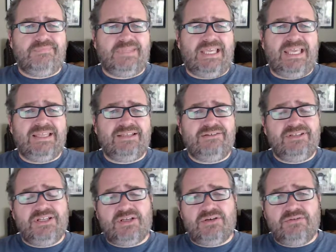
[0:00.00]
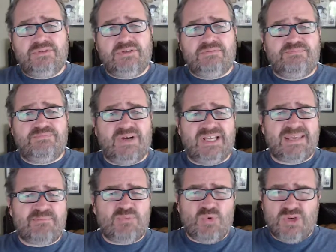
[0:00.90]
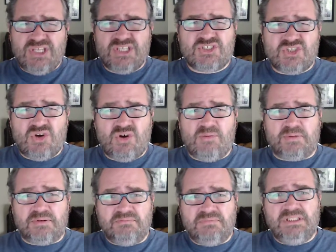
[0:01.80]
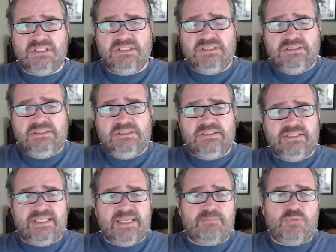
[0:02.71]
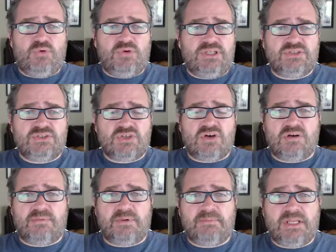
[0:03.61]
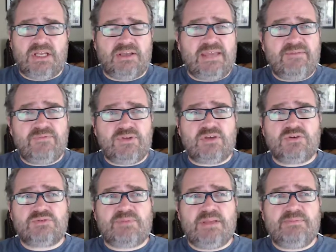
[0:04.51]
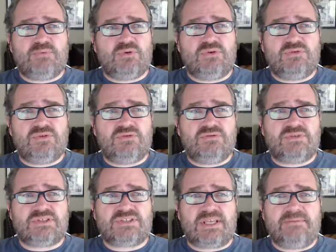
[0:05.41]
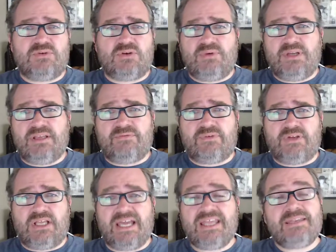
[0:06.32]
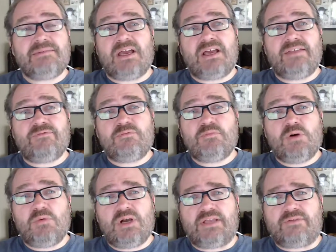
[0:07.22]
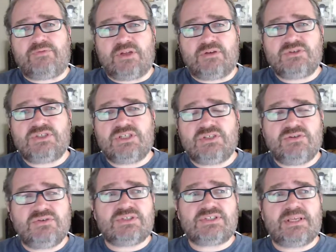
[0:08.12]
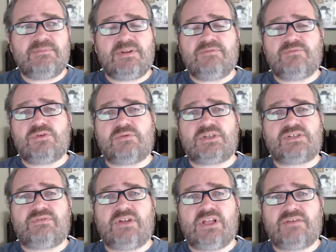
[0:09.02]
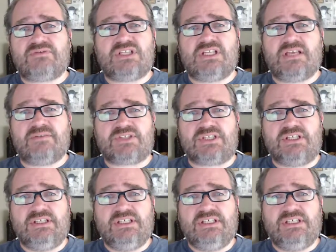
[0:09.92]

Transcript: And, you know, you might get bored of your job. You get bored of your job. I mean, I envy those people who do the same career for like, I envy my wife, you know, she can do the same thing for the rest of her life. She loves it.